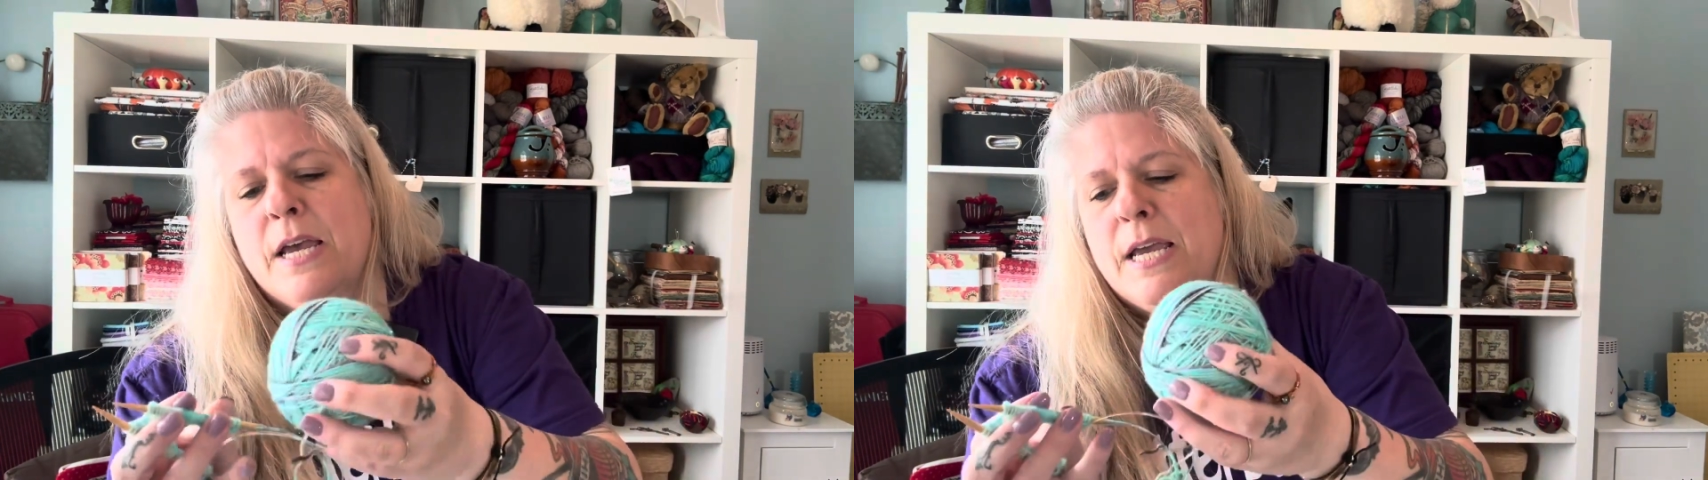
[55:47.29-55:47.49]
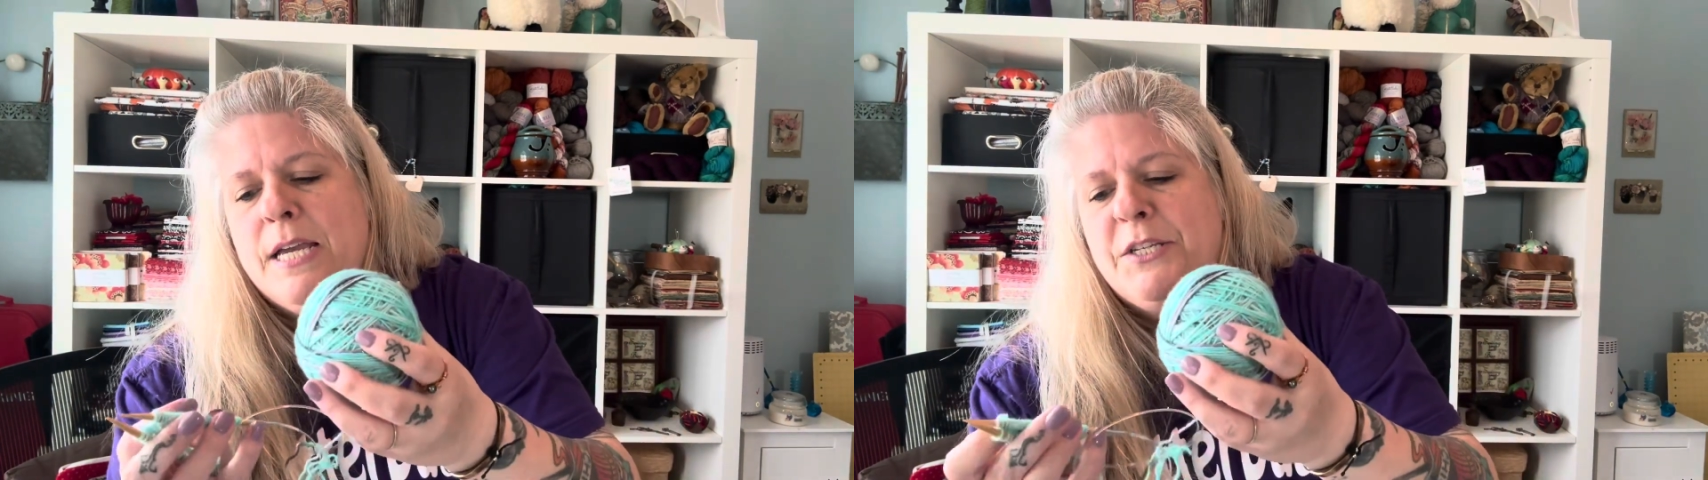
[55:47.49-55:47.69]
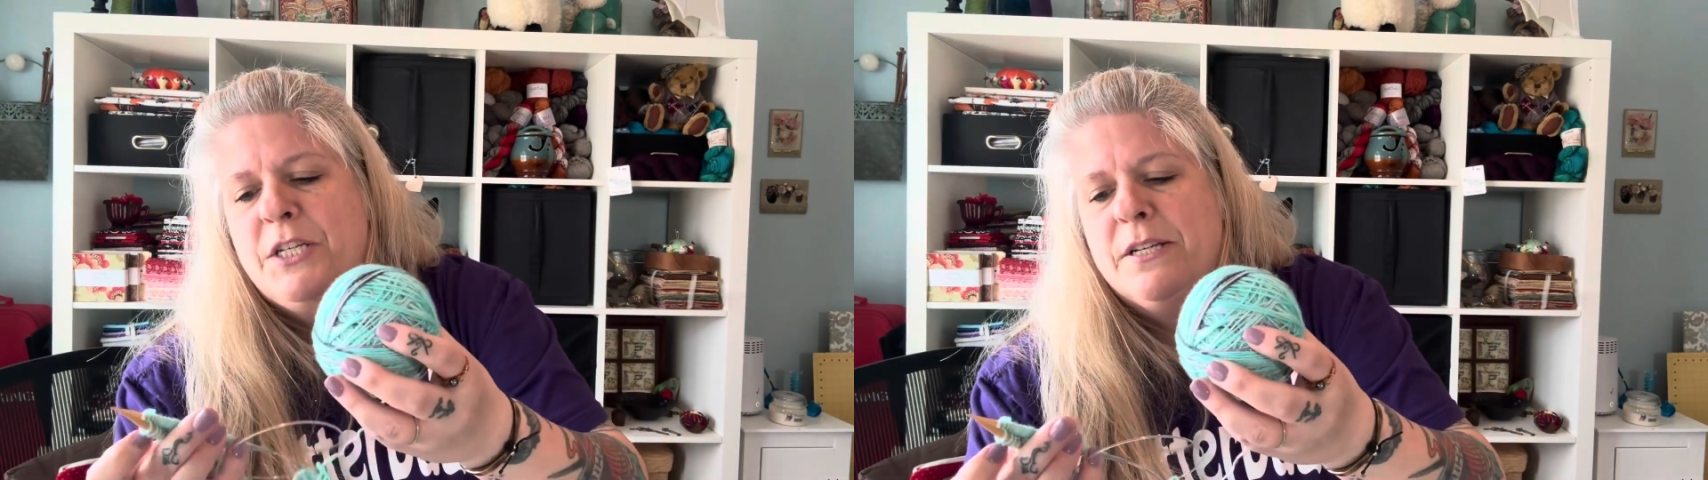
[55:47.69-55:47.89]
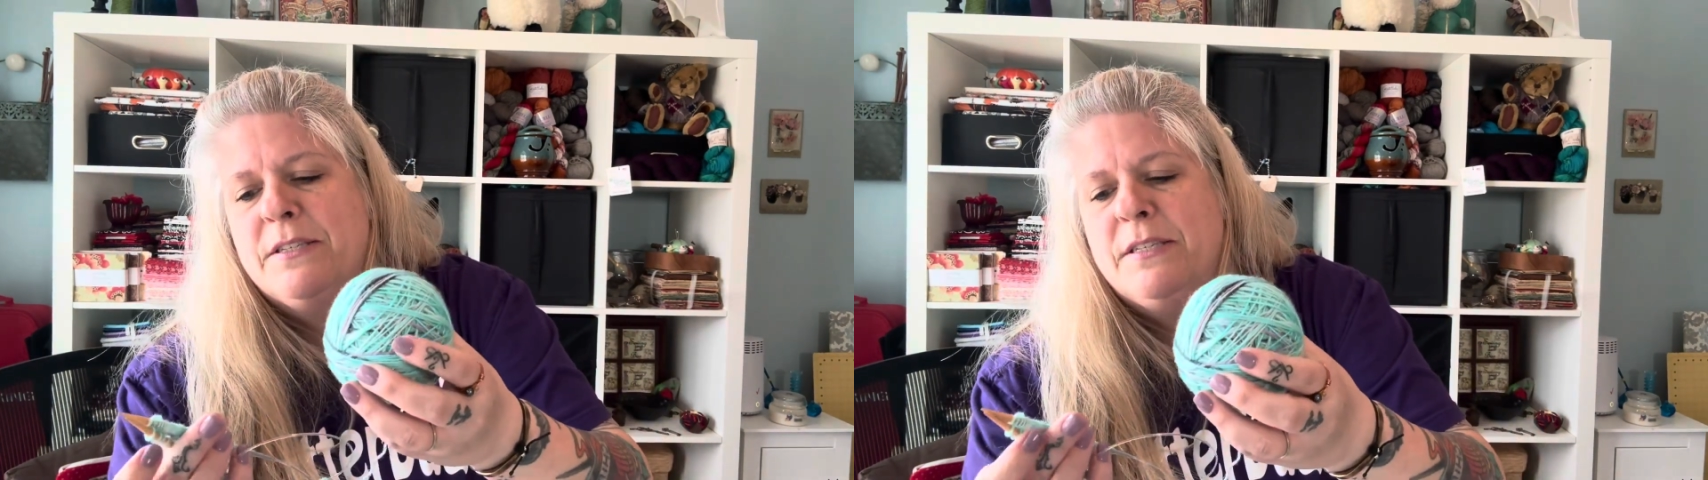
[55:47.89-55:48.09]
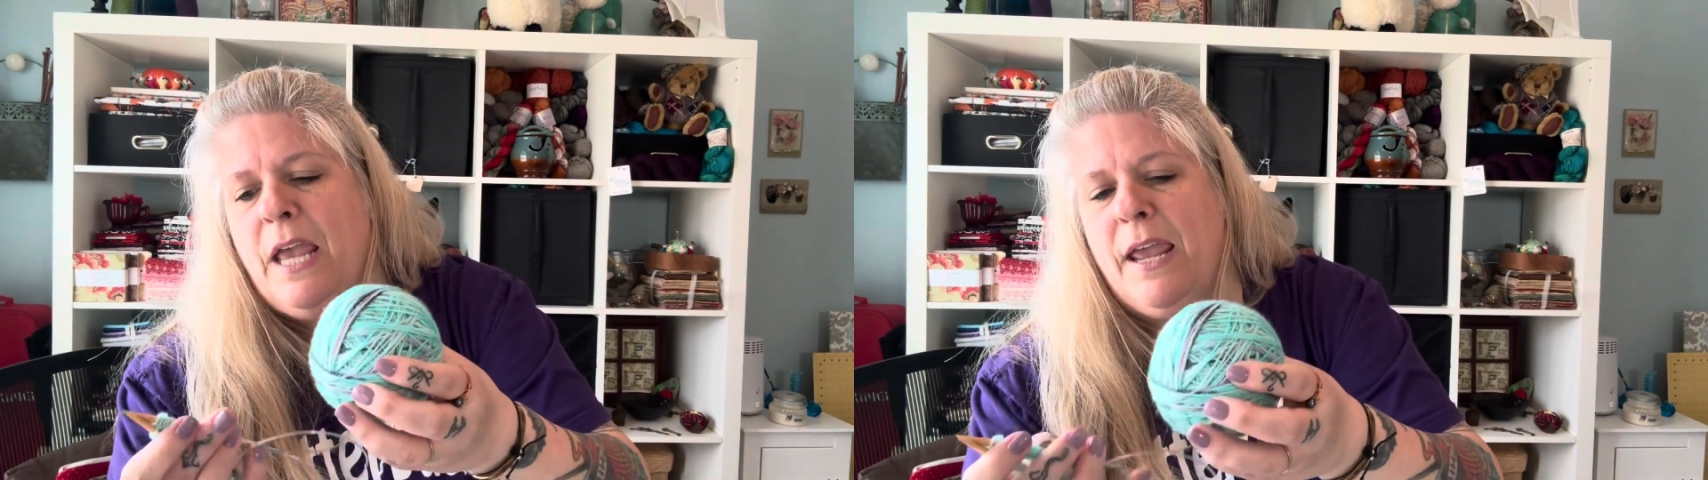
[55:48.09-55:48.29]
it
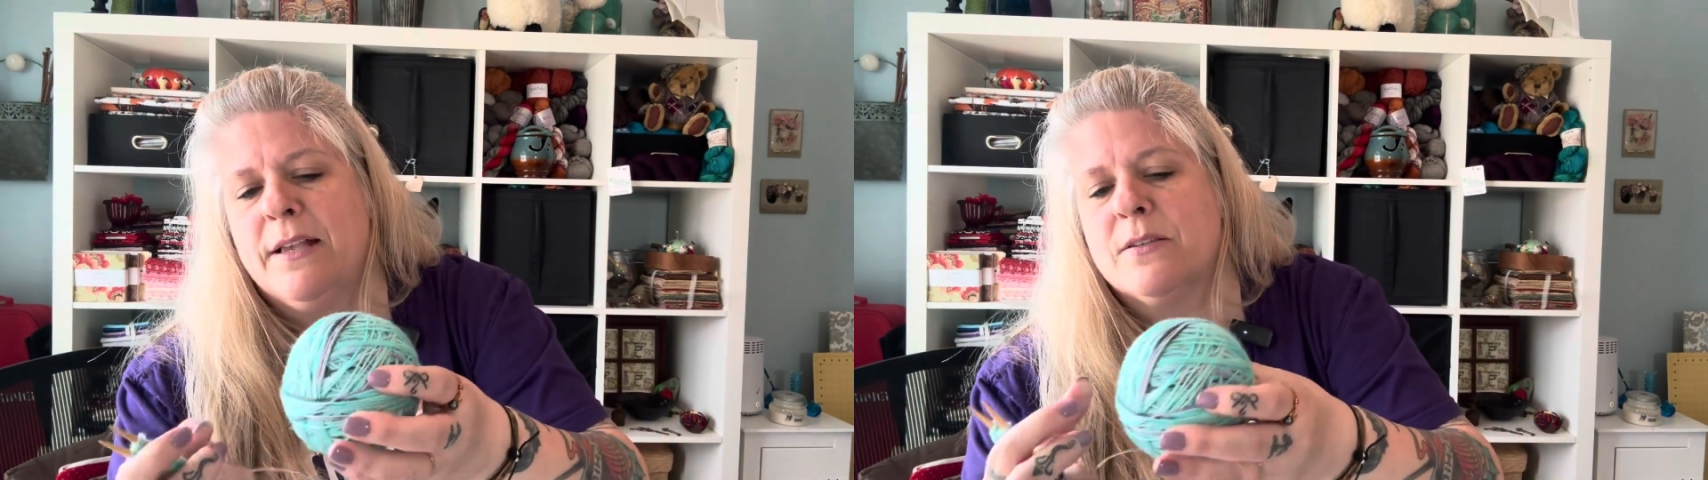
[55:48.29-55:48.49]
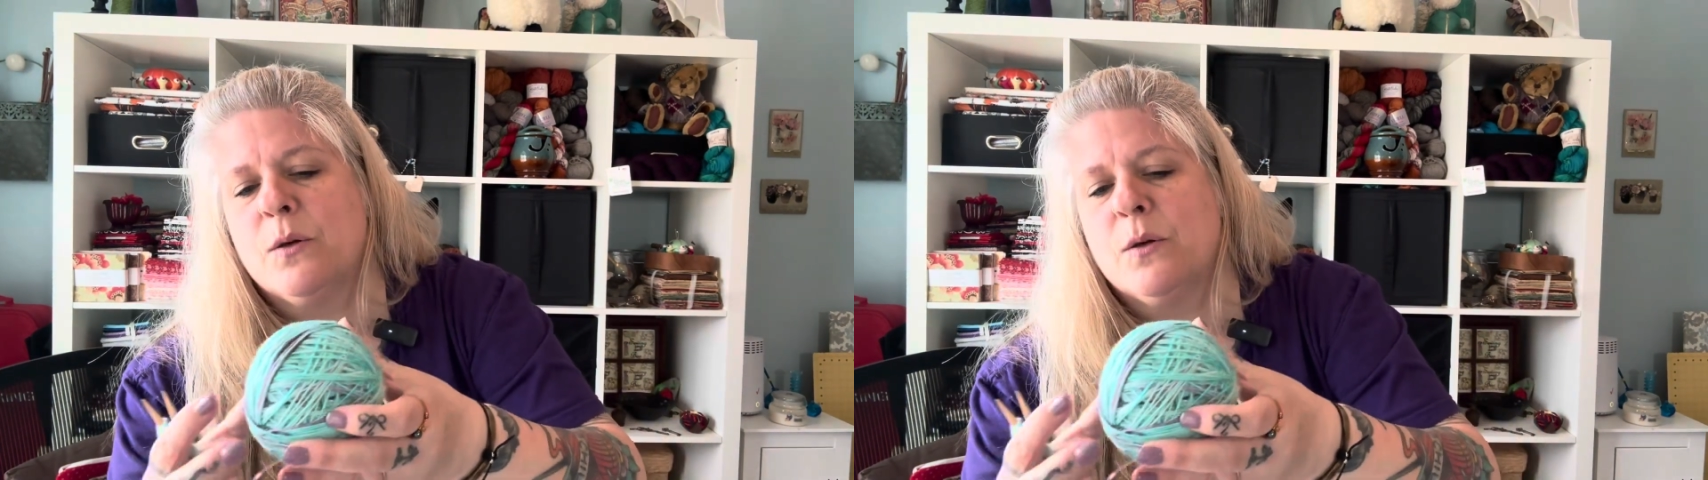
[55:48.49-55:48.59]
just takes